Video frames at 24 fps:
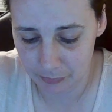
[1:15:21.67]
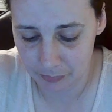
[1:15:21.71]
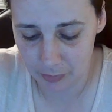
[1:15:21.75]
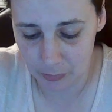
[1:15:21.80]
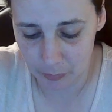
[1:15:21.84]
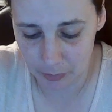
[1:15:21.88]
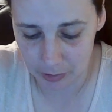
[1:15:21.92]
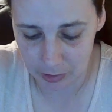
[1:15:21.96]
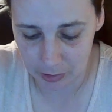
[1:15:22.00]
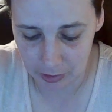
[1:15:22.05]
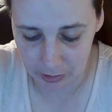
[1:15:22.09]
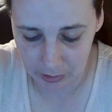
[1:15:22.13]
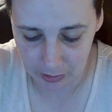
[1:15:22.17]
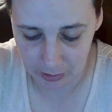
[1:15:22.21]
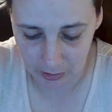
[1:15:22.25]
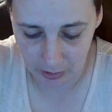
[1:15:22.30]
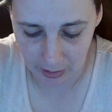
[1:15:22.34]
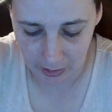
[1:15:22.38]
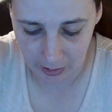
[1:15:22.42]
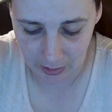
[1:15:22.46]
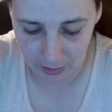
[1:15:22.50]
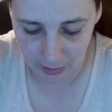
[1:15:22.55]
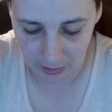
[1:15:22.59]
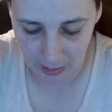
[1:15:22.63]
which is
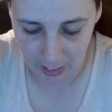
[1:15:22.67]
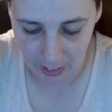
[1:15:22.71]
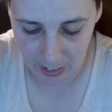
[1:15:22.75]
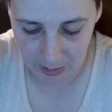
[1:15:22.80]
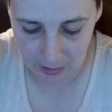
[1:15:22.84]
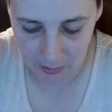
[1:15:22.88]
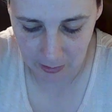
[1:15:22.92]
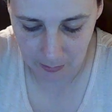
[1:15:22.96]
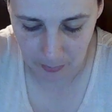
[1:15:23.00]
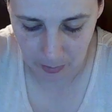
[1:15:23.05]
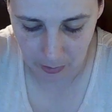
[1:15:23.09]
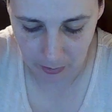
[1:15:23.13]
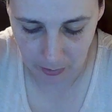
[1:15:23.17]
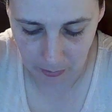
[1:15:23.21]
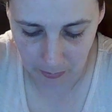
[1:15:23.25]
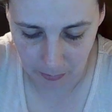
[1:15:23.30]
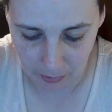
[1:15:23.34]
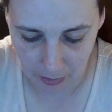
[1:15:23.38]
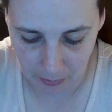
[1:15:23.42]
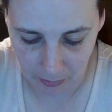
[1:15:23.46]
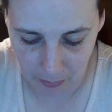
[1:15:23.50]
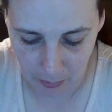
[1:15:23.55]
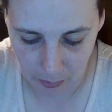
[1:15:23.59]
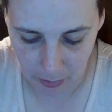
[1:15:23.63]
like last month,
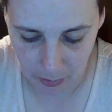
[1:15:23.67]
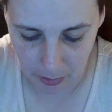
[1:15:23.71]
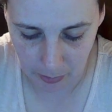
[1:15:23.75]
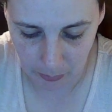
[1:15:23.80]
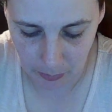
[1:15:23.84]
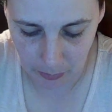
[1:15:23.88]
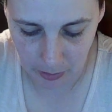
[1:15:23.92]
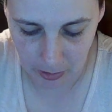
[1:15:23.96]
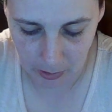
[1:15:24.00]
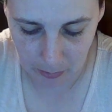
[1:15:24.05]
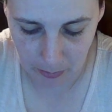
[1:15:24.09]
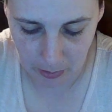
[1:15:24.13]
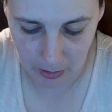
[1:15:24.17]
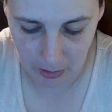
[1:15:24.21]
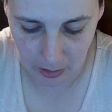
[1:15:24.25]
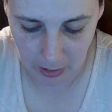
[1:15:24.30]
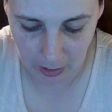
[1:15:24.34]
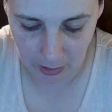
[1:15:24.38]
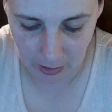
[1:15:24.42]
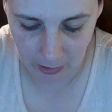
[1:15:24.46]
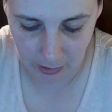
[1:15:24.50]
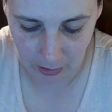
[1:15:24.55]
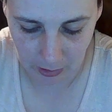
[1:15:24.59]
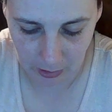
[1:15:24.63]
February was, but
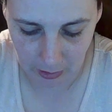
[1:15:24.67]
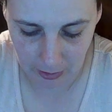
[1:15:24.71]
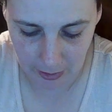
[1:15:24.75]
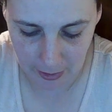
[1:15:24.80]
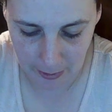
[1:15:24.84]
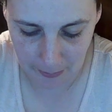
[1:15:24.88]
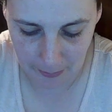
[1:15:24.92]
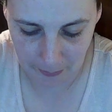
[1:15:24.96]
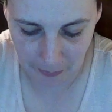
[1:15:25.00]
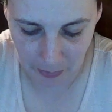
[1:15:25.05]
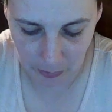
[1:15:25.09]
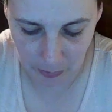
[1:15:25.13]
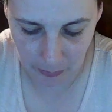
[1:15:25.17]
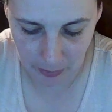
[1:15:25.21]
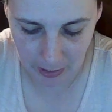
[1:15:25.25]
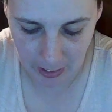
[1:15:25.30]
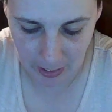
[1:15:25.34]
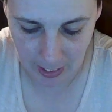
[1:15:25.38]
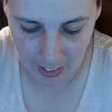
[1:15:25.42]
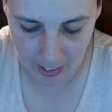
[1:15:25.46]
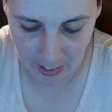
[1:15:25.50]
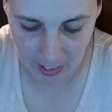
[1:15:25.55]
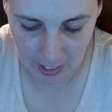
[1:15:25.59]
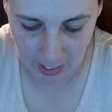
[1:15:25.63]
not the year, we
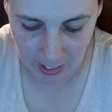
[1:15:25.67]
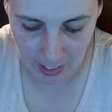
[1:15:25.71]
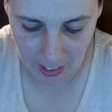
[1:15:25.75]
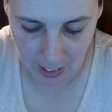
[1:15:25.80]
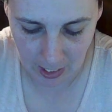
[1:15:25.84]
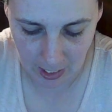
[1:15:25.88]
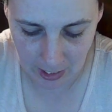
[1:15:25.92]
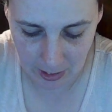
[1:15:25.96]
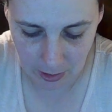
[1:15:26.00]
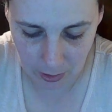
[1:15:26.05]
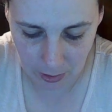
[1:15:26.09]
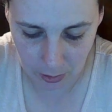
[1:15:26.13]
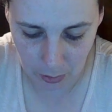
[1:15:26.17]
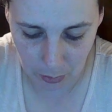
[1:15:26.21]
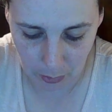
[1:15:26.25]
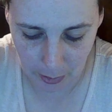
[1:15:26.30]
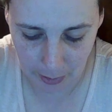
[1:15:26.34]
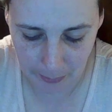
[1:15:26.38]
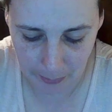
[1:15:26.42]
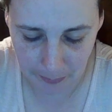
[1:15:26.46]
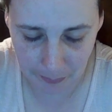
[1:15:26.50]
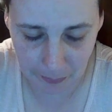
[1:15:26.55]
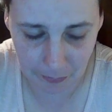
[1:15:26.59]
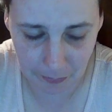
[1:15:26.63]
had an ice
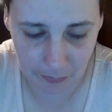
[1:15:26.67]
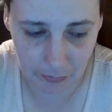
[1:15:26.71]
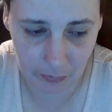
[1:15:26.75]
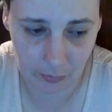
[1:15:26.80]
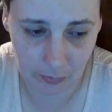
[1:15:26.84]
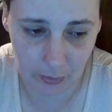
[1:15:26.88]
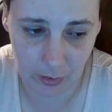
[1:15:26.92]
storm